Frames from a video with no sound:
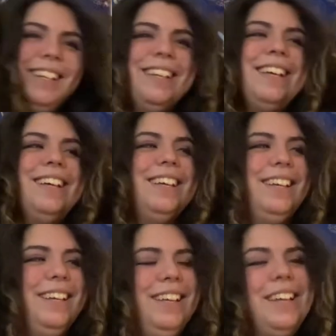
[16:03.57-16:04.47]
So
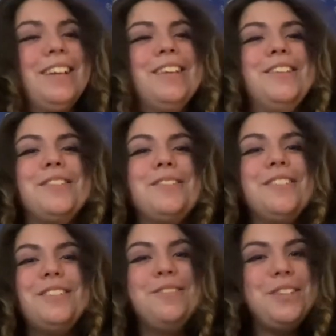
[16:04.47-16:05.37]

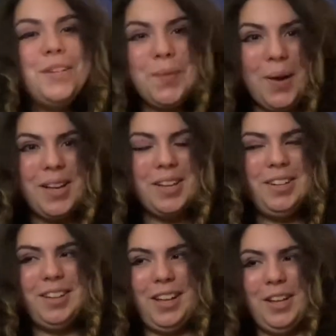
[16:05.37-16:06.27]
just do what you want.
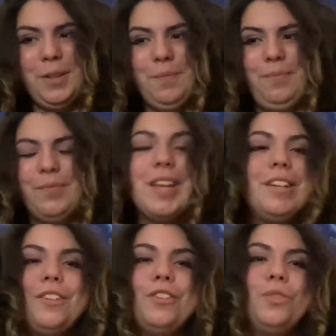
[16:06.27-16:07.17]

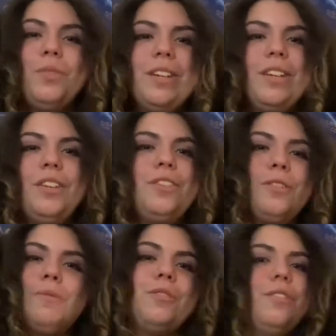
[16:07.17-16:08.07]
And enjoy
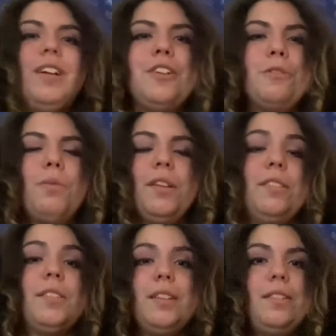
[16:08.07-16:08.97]
your creation
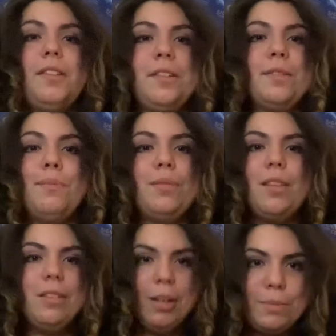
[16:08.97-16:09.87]
process, because it is
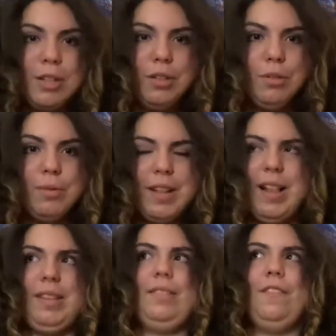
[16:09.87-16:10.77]
completely up to you, and
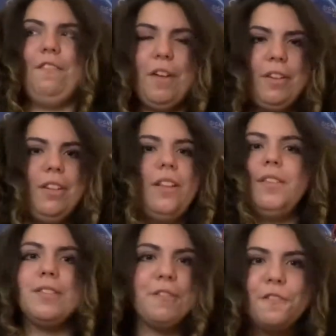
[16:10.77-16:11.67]
that's the fun, and
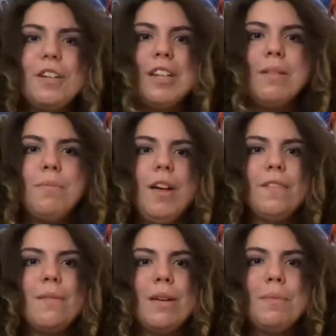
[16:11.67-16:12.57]
that's the freedom of
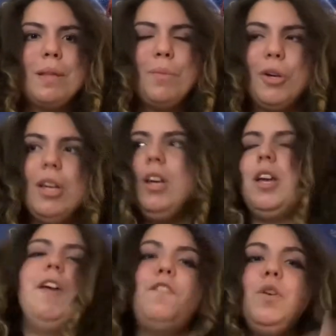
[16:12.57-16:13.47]
coming up with a book.
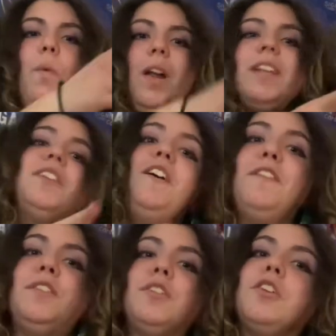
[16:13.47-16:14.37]
If you want to
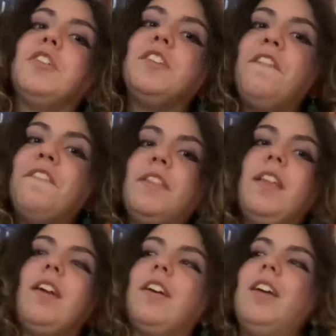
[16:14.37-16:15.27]
self-insert yourself in
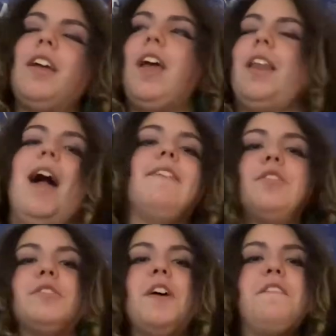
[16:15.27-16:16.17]
there and have
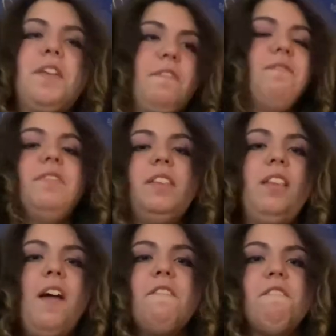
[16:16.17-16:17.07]
yourself in a
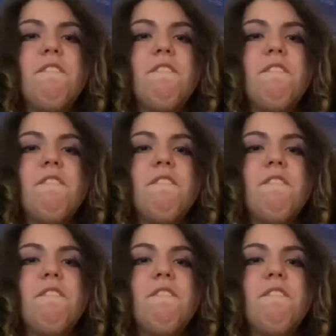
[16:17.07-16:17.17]
love